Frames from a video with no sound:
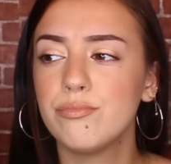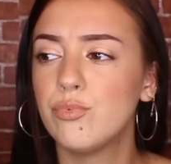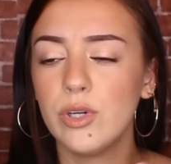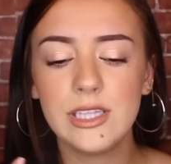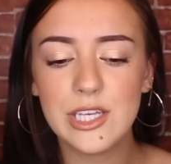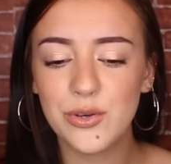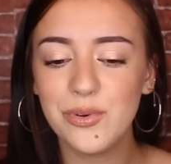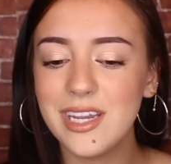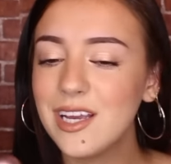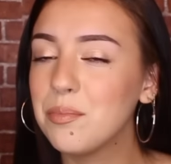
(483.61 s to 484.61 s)
really
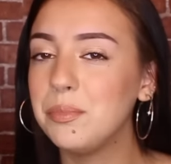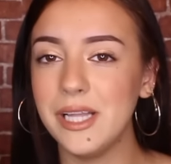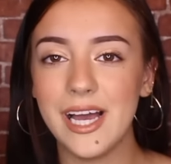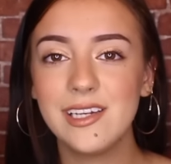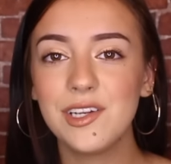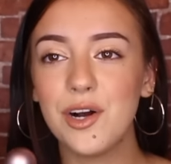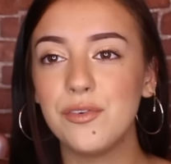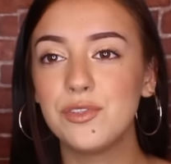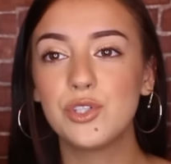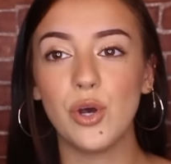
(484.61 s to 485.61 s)
unique blend
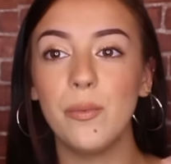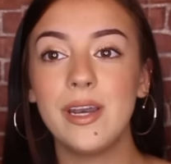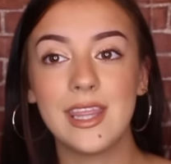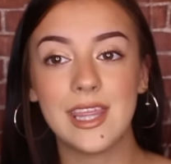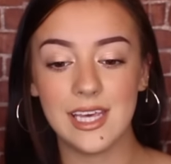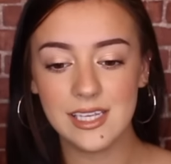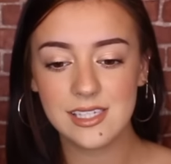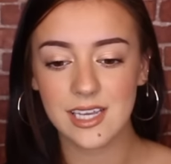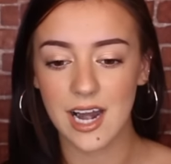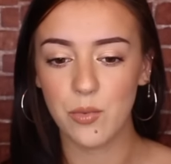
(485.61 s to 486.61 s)
of so many
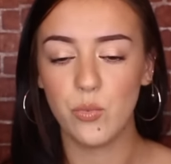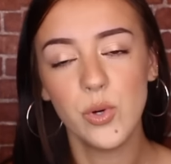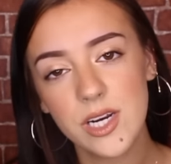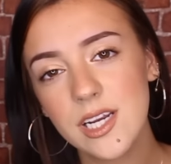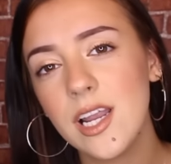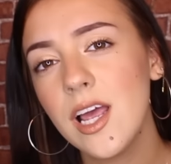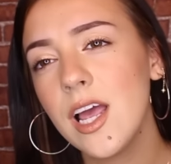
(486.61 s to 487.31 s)
things that I wouldn't